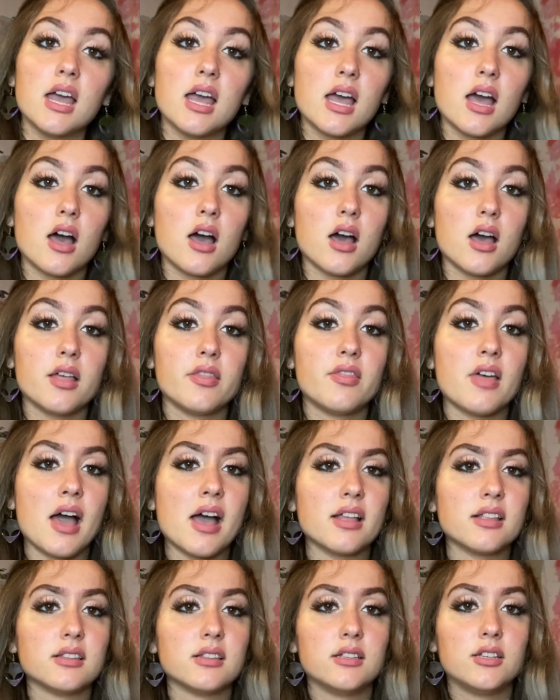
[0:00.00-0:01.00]
Uh,
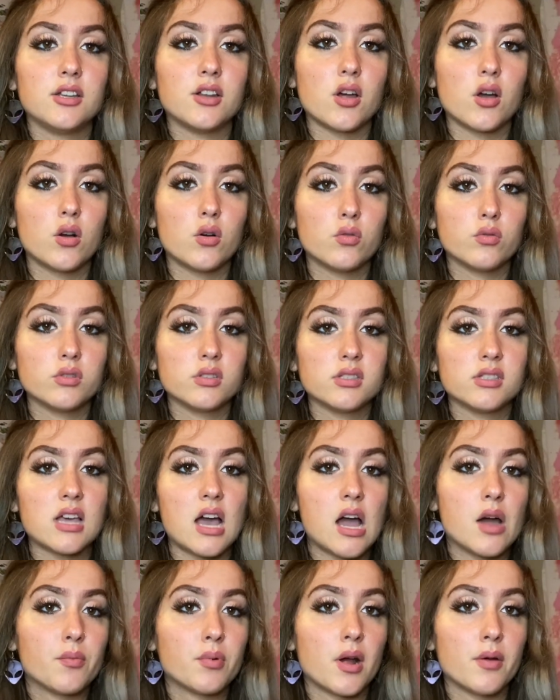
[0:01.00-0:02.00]
that, you know,
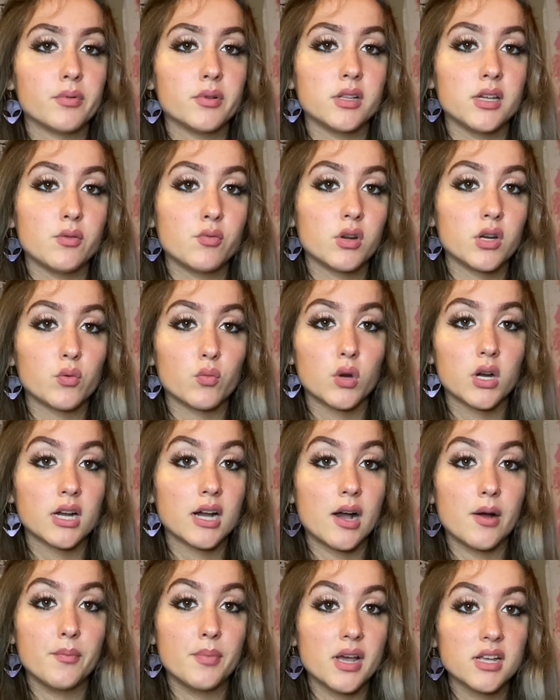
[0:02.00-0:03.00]
that probably wouldn't work
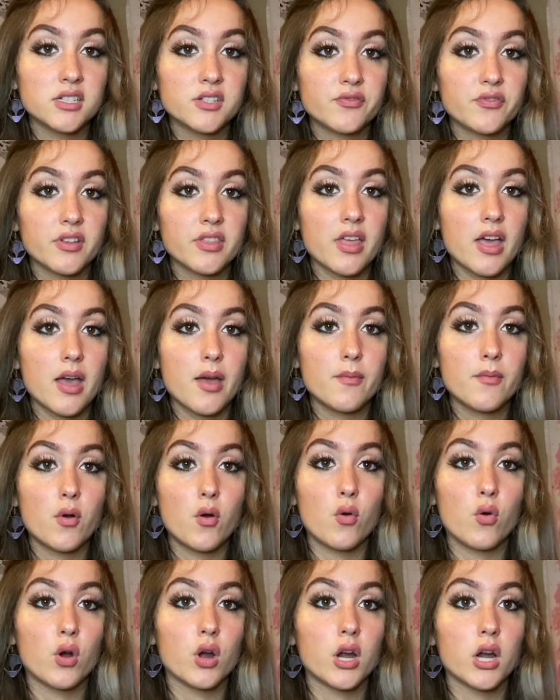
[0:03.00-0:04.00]
out best for them,
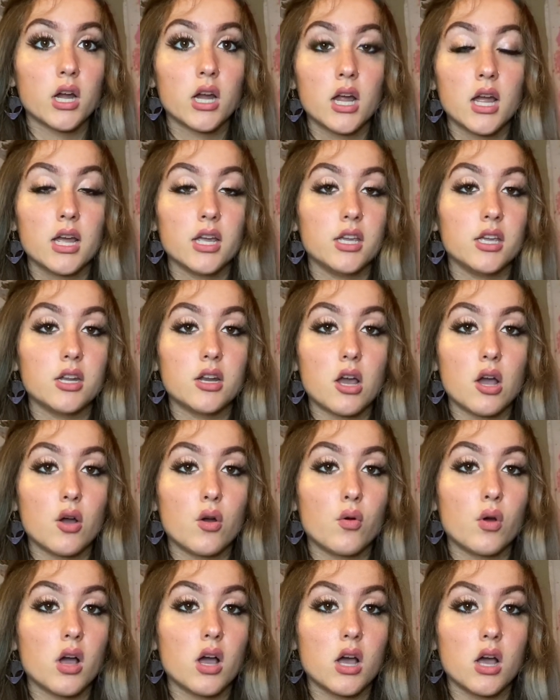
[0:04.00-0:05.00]
or, you
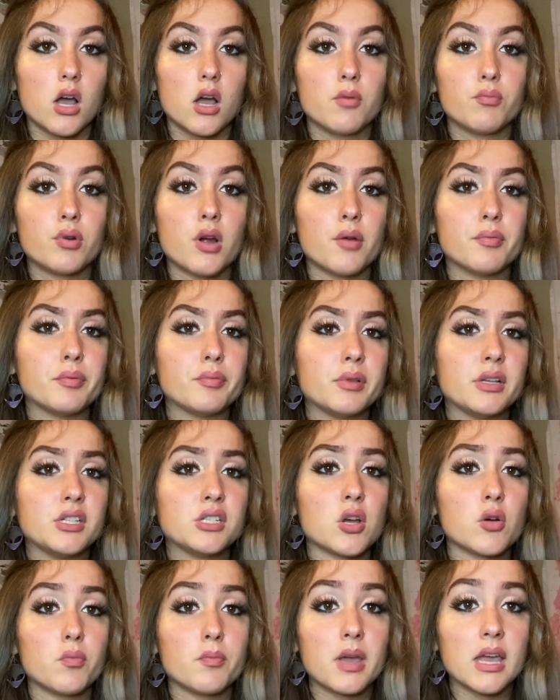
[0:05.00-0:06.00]
know, uh, probably
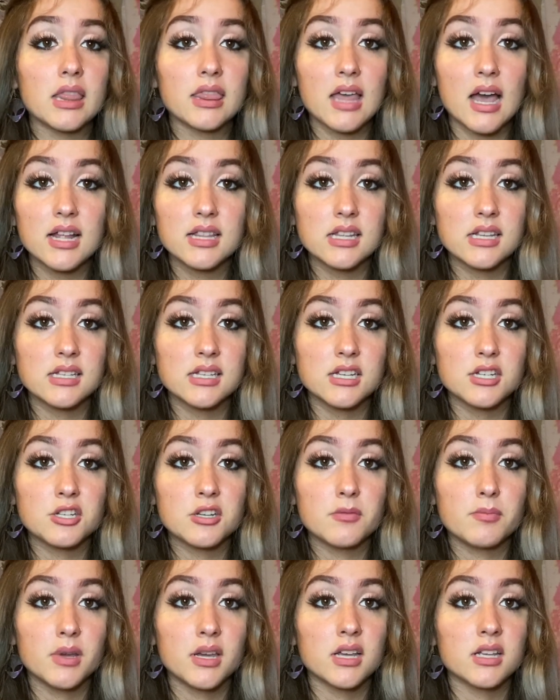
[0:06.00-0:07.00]
don't make that
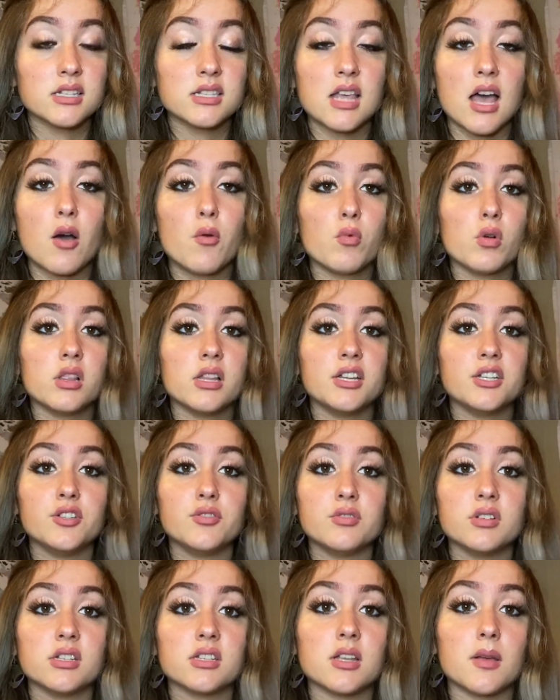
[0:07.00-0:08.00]
decision because that will lead you
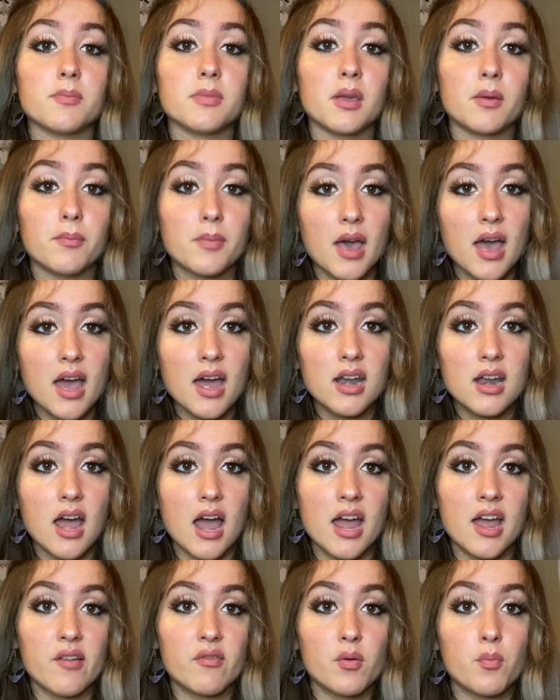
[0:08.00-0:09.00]
to something bad.
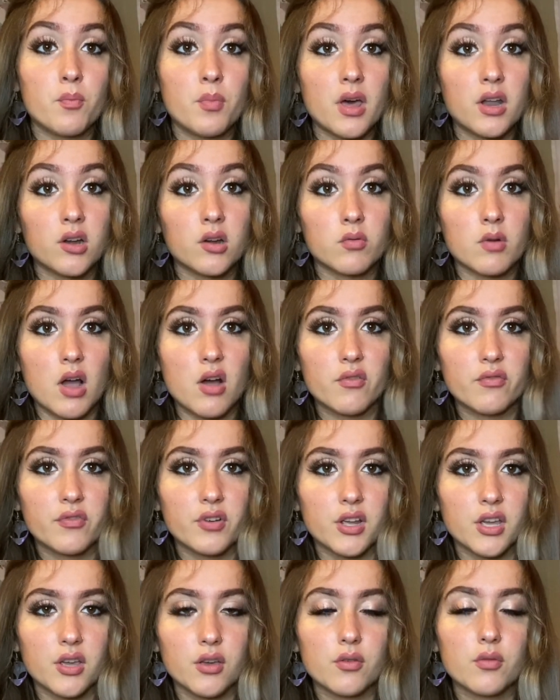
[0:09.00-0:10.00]
I have a better route for
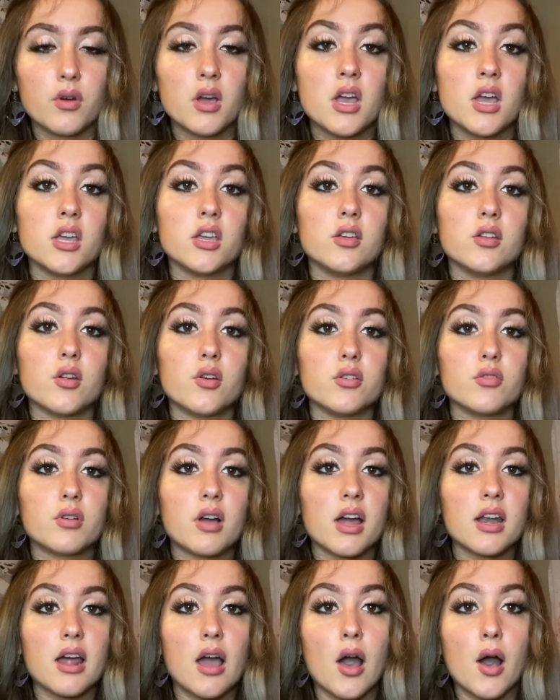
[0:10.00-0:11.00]
you. You know, you
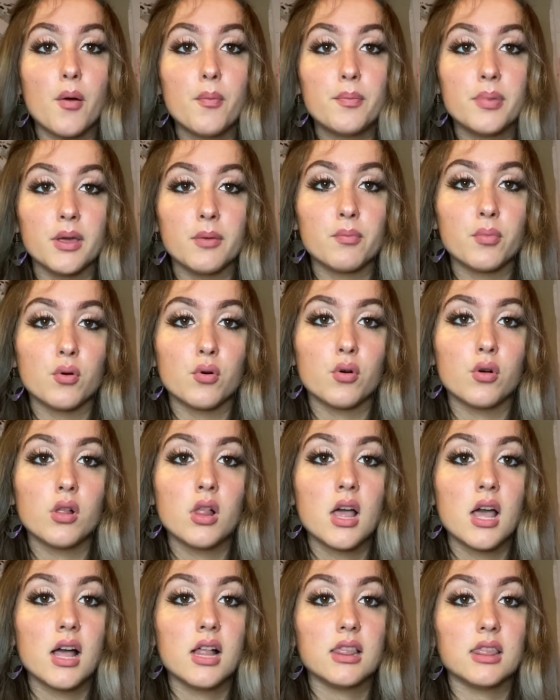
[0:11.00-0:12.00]
kind of help people
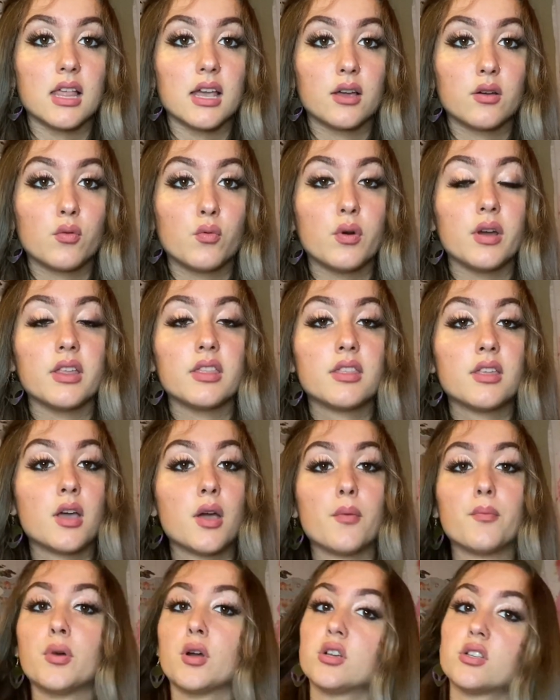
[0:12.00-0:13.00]
like with
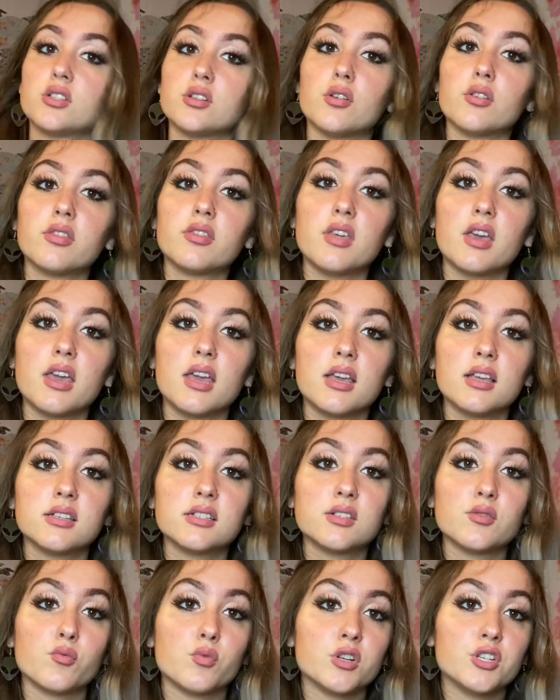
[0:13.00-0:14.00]
personal
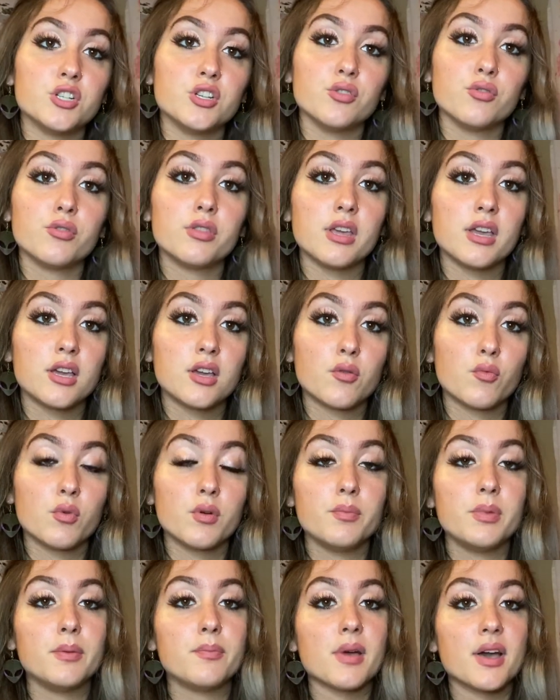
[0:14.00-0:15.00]
things which you think
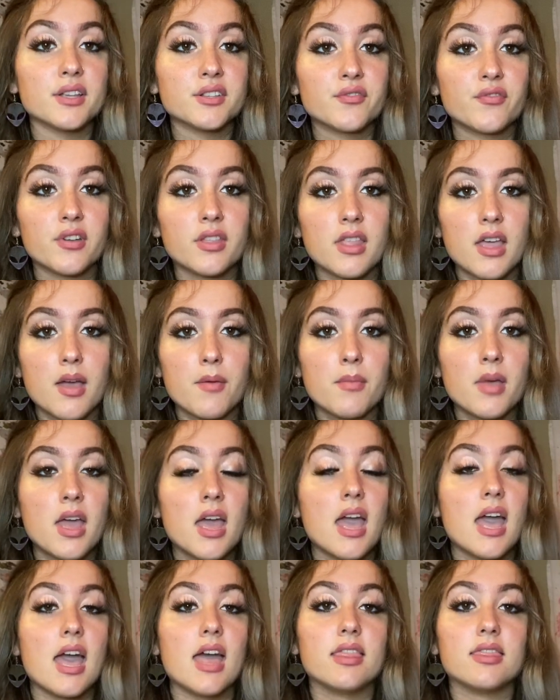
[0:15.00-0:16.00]
would be best for them,
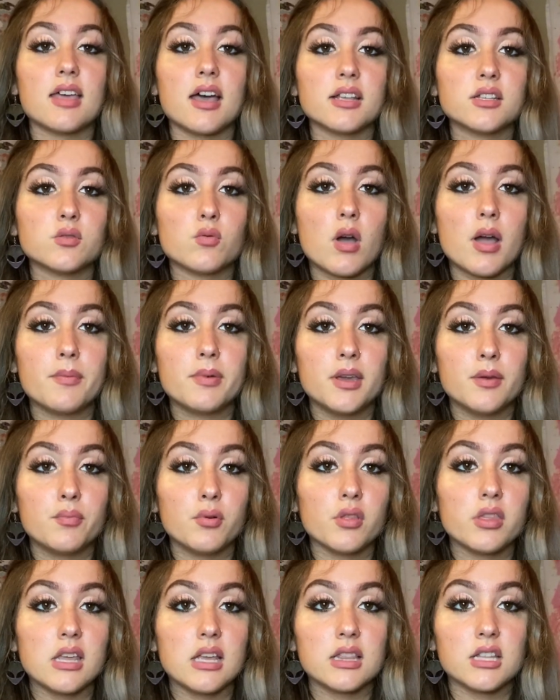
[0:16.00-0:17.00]
and that's why
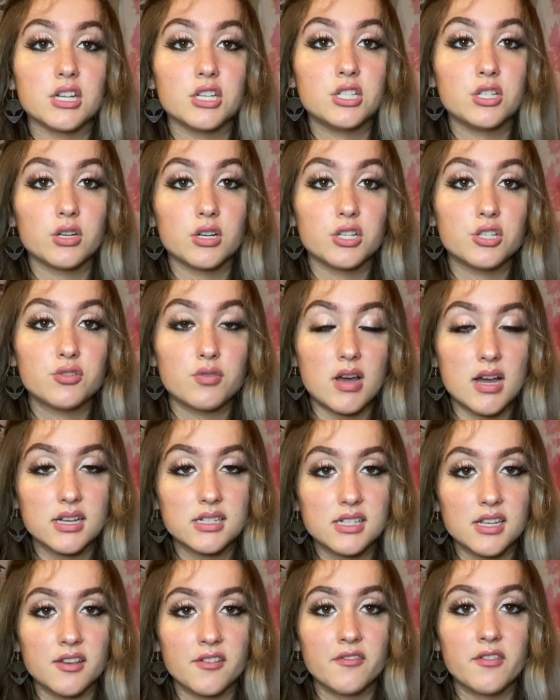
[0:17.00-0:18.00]
people think that you're
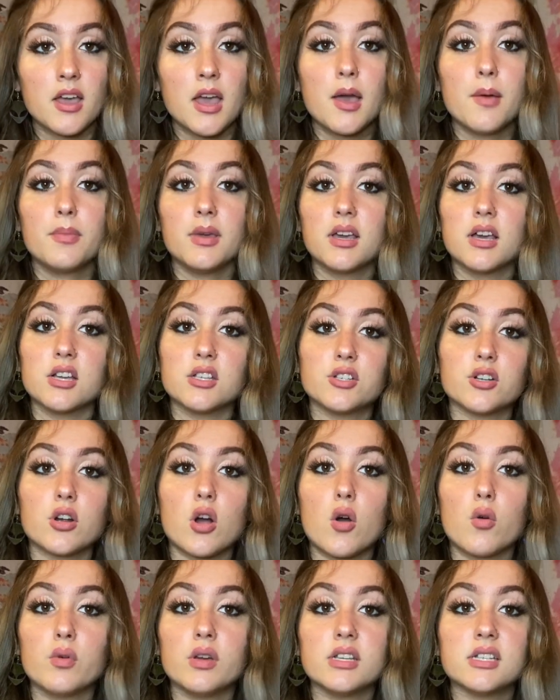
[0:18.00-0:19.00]
attractive, because you're
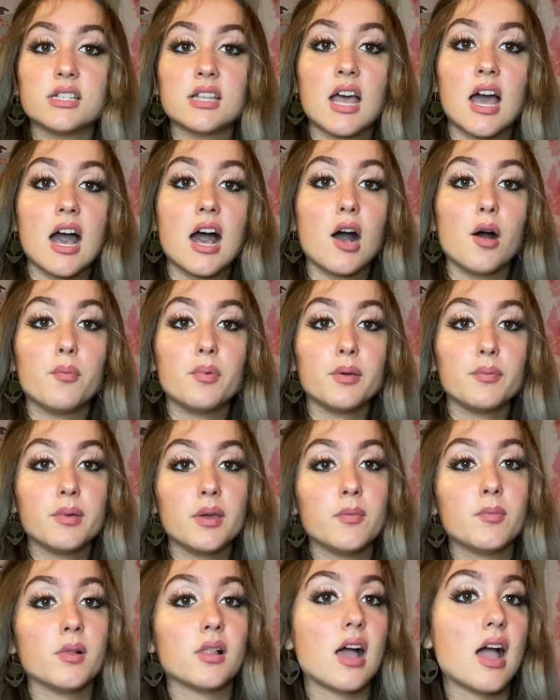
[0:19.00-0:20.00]
always helping
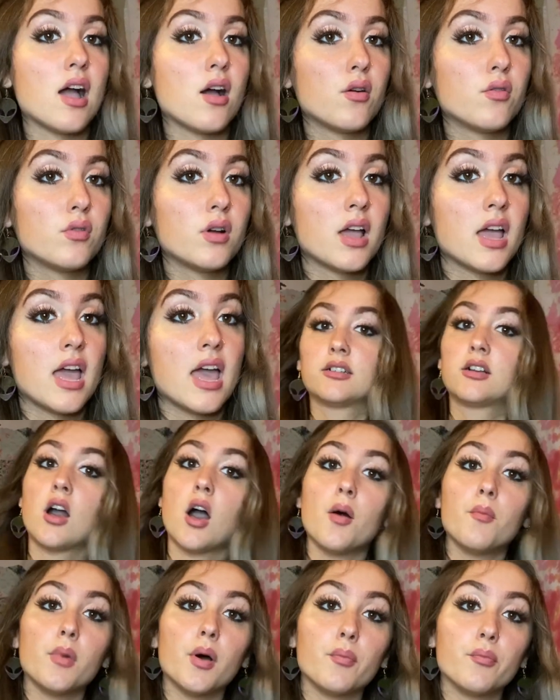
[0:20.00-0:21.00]
people out,
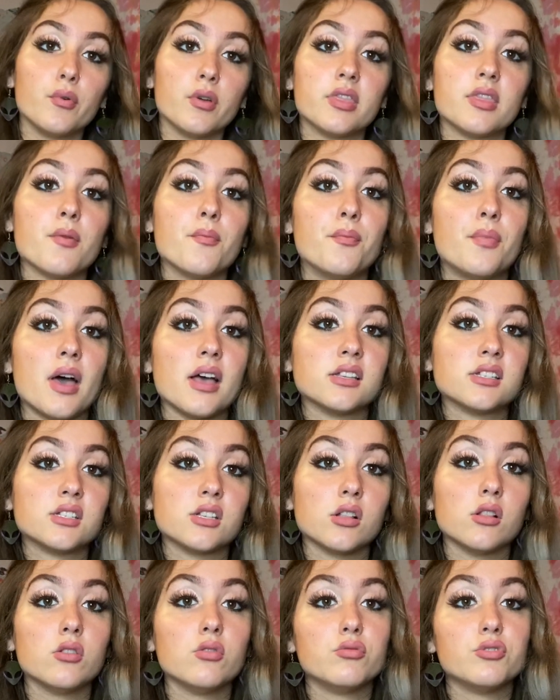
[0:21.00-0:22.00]
come up with the best
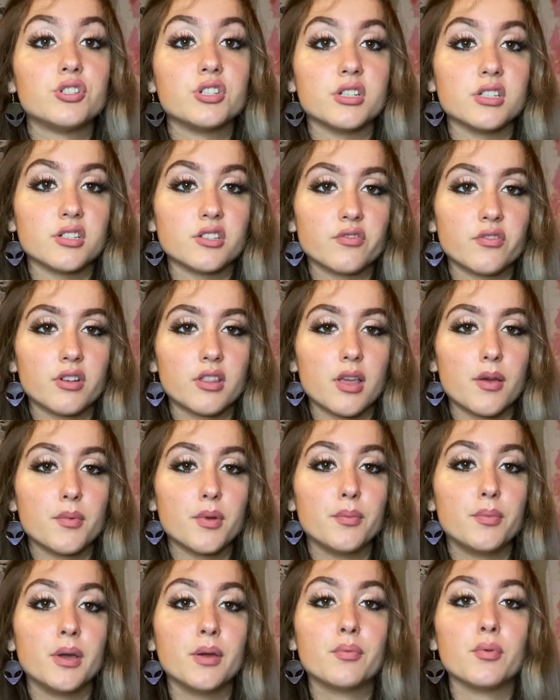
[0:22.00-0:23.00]
solutions for them,
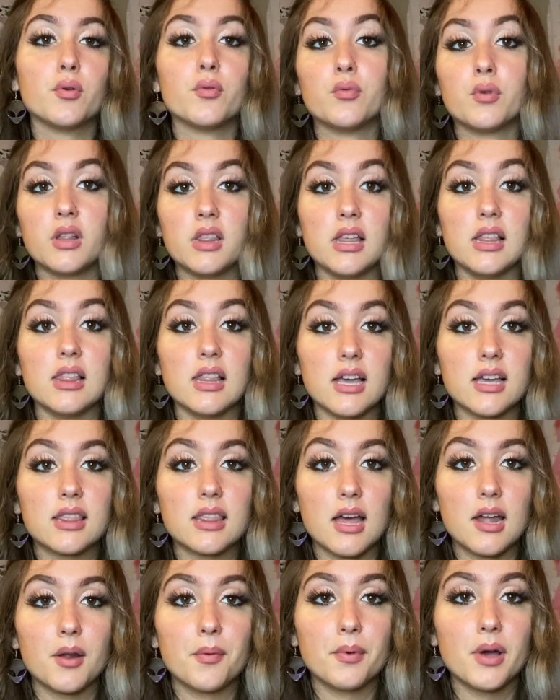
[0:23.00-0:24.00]
and people really like
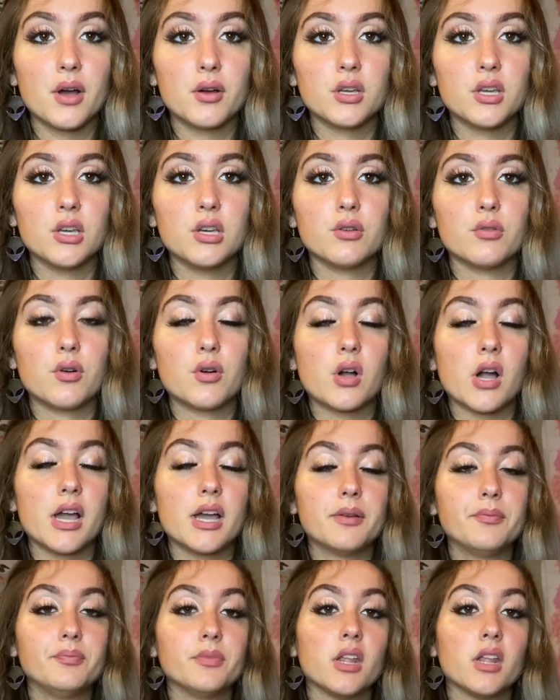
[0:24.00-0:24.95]
that about you, okay?